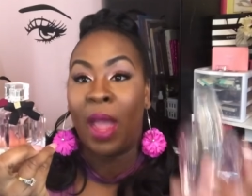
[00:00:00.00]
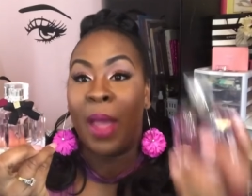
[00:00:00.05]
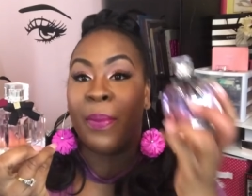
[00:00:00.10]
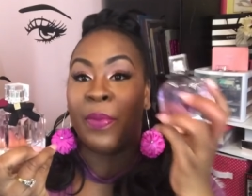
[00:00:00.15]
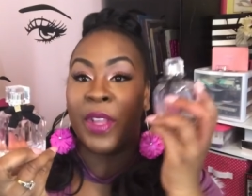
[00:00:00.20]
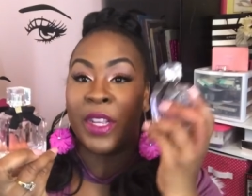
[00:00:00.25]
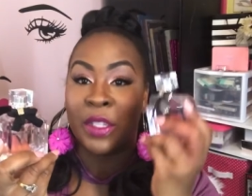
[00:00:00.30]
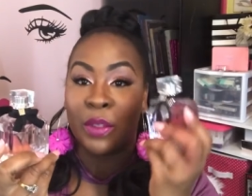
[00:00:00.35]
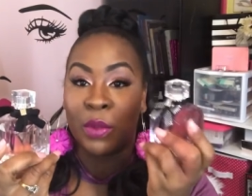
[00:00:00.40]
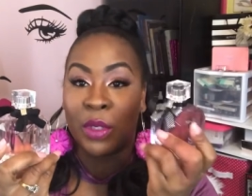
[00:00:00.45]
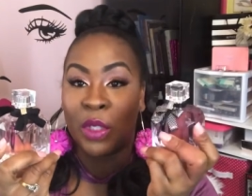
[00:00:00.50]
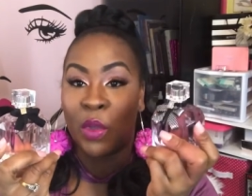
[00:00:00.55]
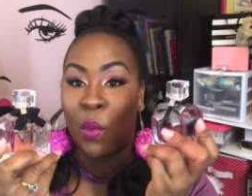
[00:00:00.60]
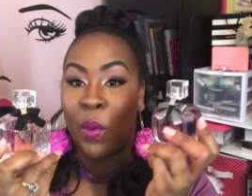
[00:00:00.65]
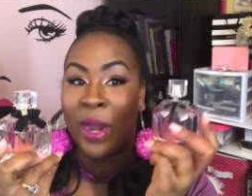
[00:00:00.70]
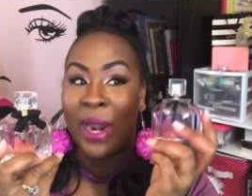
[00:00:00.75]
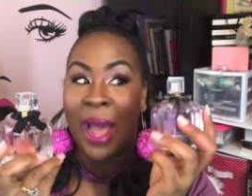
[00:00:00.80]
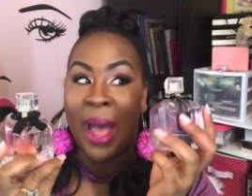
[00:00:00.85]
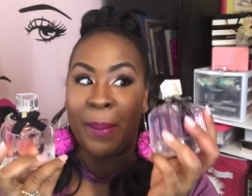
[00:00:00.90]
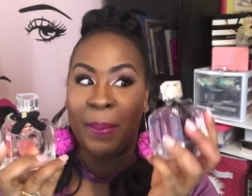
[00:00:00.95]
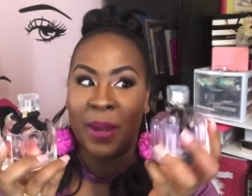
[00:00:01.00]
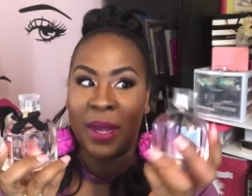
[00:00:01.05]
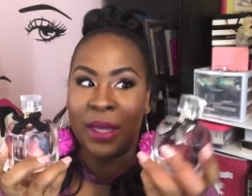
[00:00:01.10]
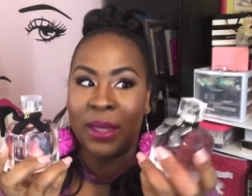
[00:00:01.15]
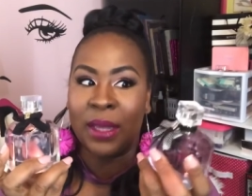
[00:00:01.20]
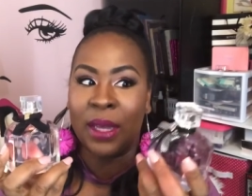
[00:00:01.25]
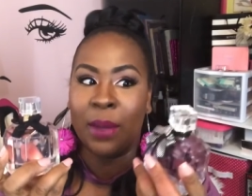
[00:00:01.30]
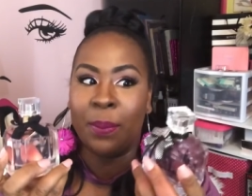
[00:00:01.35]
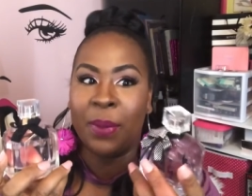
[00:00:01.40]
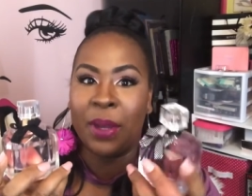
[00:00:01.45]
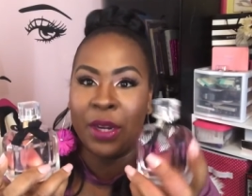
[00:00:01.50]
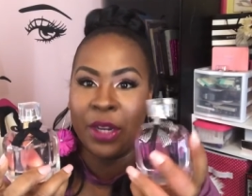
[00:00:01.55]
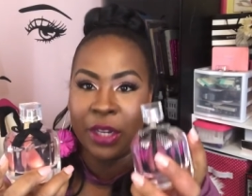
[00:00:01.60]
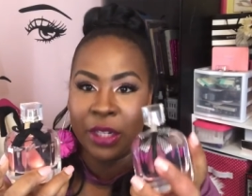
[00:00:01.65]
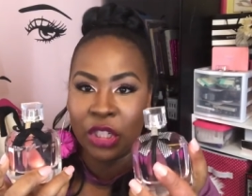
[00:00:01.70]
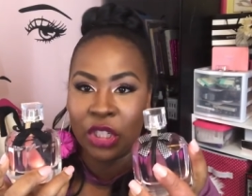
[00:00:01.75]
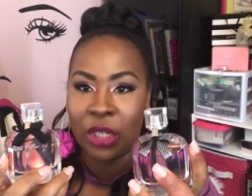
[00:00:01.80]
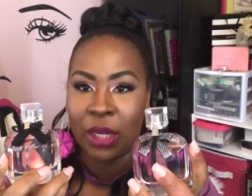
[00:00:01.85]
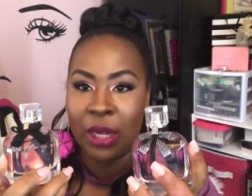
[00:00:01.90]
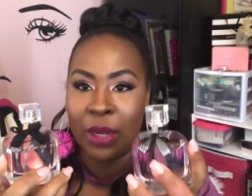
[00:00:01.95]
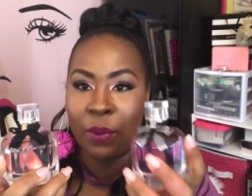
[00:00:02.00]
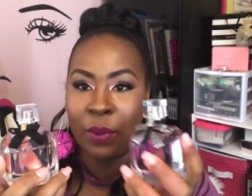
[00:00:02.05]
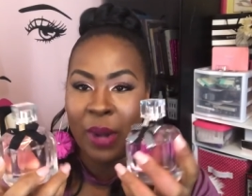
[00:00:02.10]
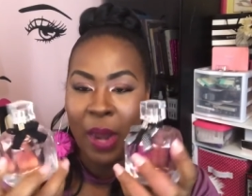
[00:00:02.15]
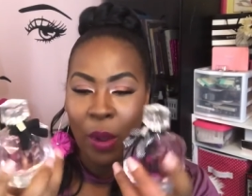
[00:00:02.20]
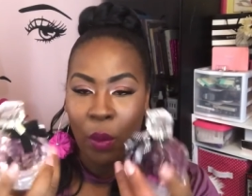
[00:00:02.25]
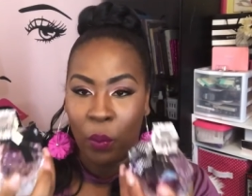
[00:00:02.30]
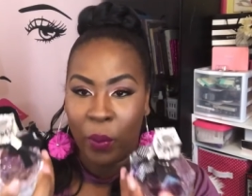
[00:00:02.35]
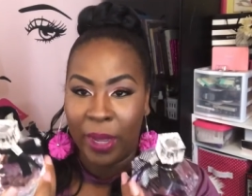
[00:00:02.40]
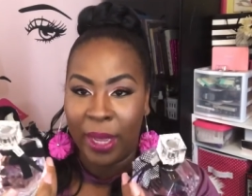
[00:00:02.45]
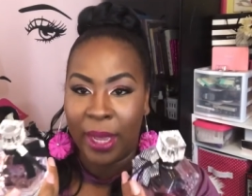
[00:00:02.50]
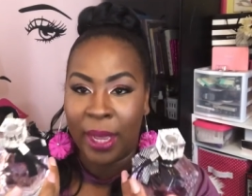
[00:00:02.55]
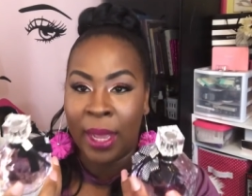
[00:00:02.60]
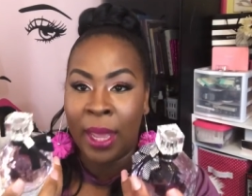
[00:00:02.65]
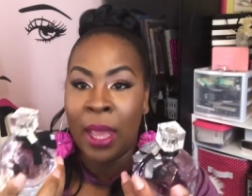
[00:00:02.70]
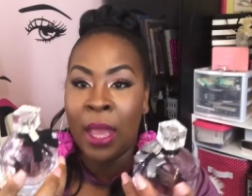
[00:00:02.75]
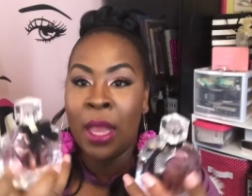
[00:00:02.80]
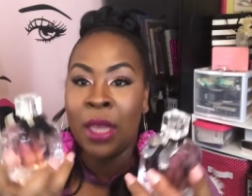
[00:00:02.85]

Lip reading: This was the one I picked up initially when I went.